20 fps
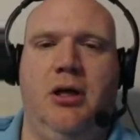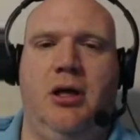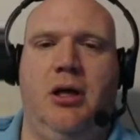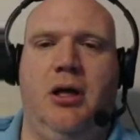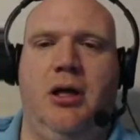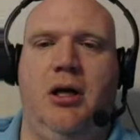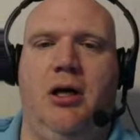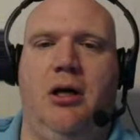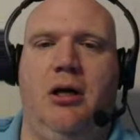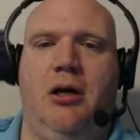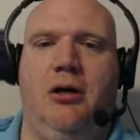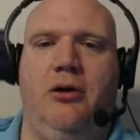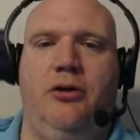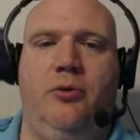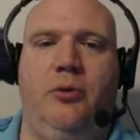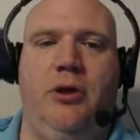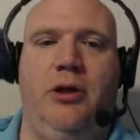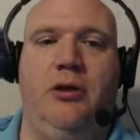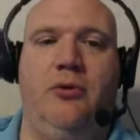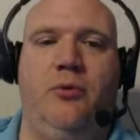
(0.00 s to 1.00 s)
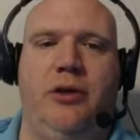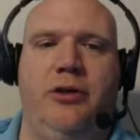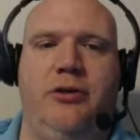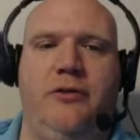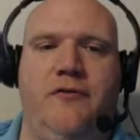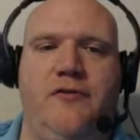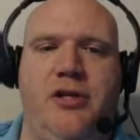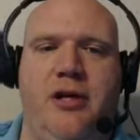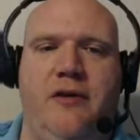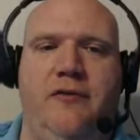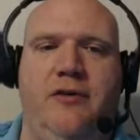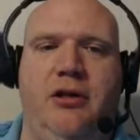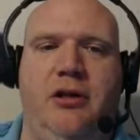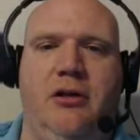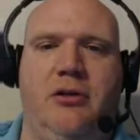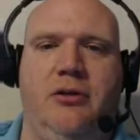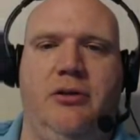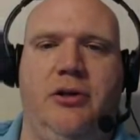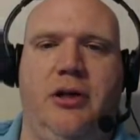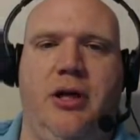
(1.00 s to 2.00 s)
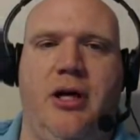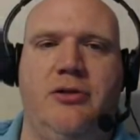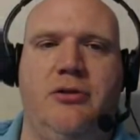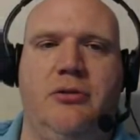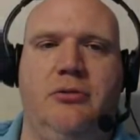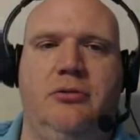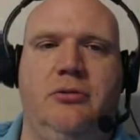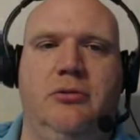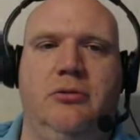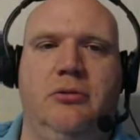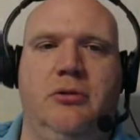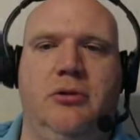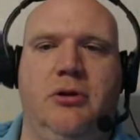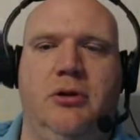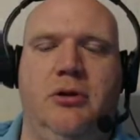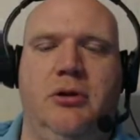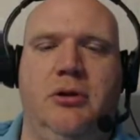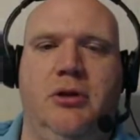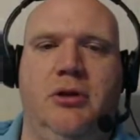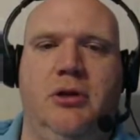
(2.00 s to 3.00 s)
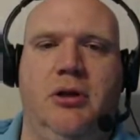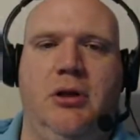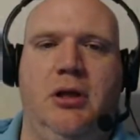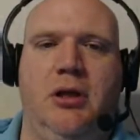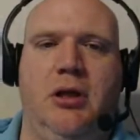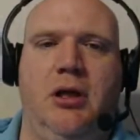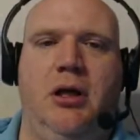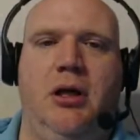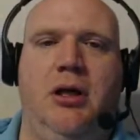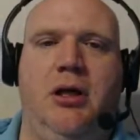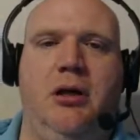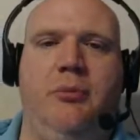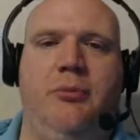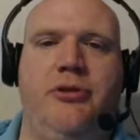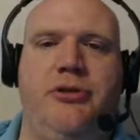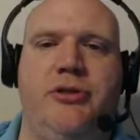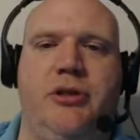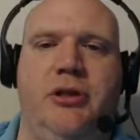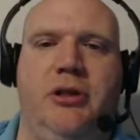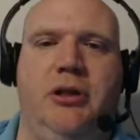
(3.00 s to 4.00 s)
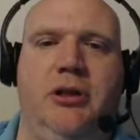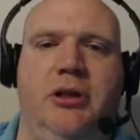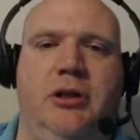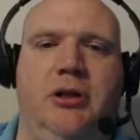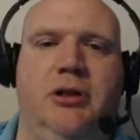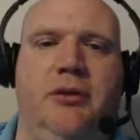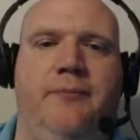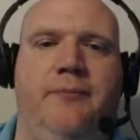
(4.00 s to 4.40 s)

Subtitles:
Do in relative safety here in the castle. Let's see.